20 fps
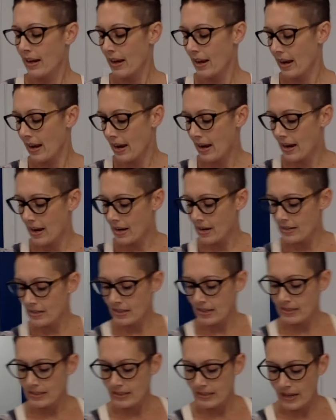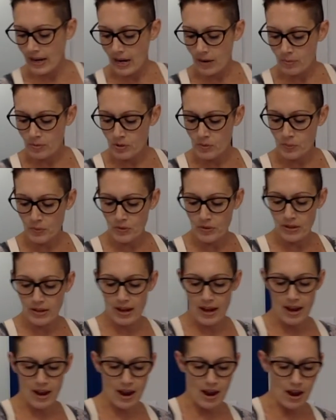and a tablespoon and a
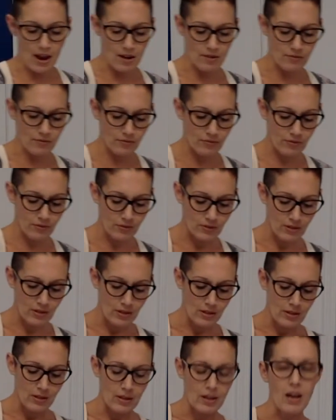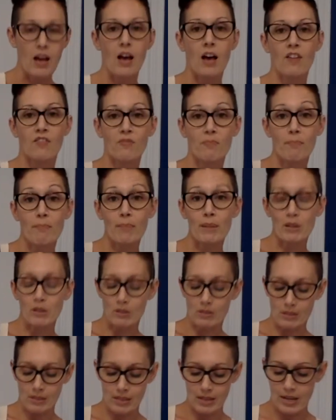half of
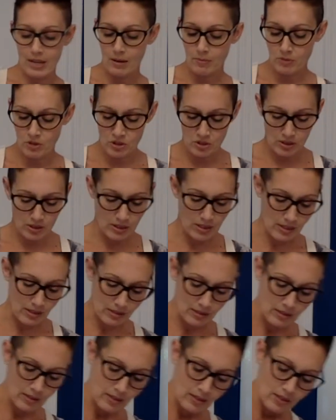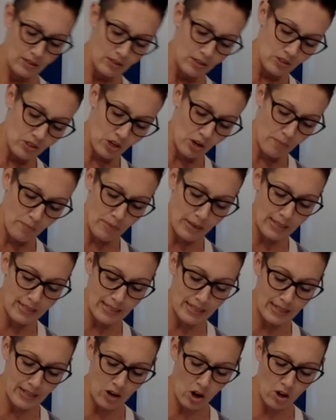milk. And I'm just going to start
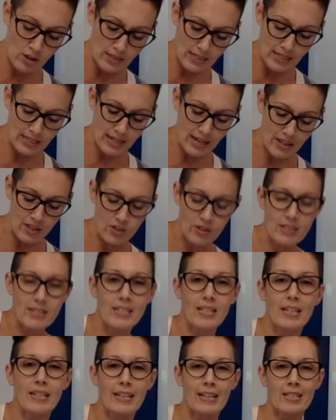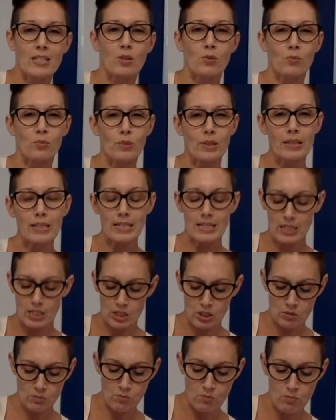mixing it all together until it gets a really
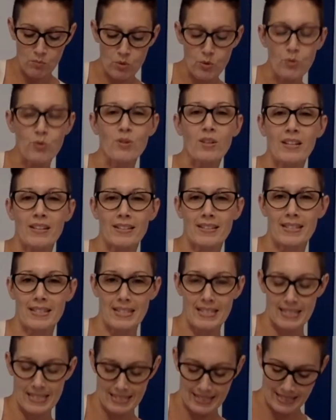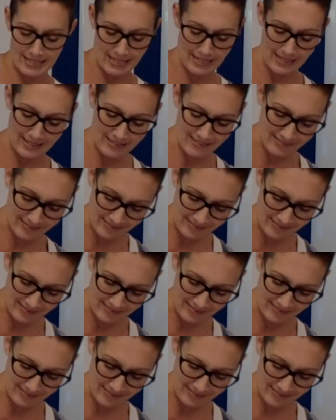smooth consistency.